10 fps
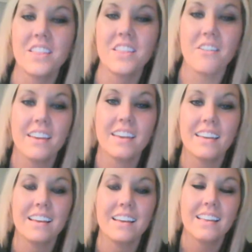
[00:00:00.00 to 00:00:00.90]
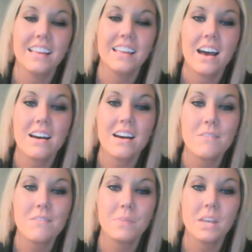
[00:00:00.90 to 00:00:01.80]
love it.
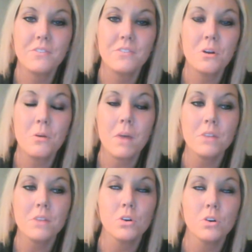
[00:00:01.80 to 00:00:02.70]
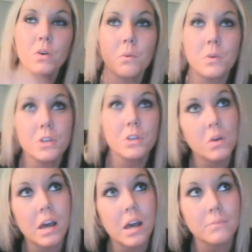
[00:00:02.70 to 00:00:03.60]
If you don't mind, real quick, will you
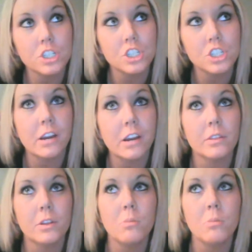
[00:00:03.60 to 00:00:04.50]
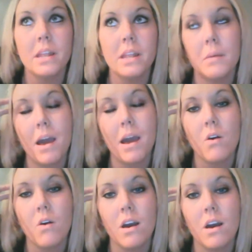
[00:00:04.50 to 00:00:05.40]
just share a little bit
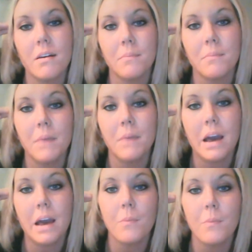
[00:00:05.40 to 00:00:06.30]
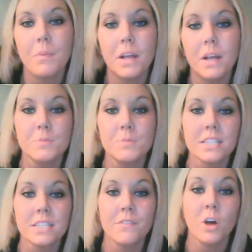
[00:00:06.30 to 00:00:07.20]
about how Plexus
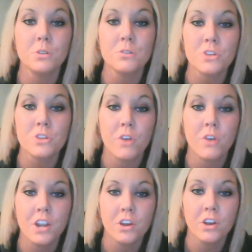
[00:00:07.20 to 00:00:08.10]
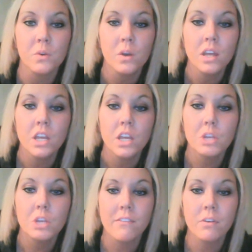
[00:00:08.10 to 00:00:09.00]
products have helped you so far? I know
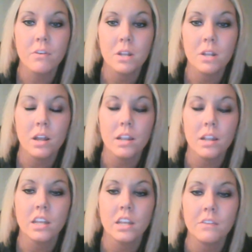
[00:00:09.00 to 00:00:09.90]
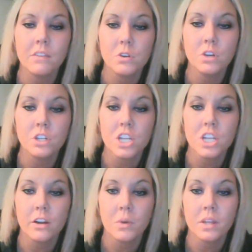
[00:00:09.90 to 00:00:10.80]
you haven't been on, and if you could
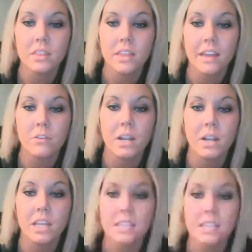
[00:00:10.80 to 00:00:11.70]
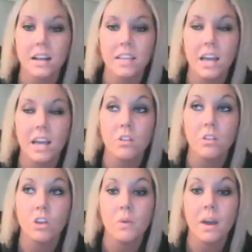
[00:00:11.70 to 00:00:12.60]
share with everybody exactly how
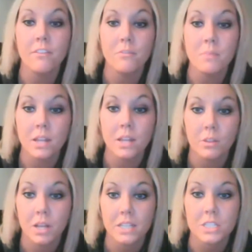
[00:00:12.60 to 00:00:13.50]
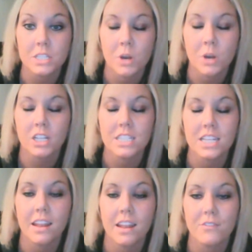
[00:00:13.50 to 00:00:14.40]
long you have been on the Plexus products
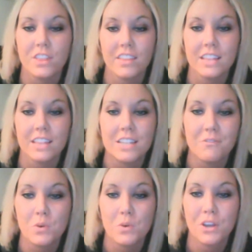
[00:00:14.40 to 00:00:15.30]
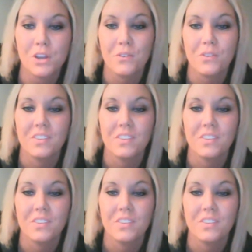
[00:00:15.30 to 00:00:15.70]
and everything that's done for you.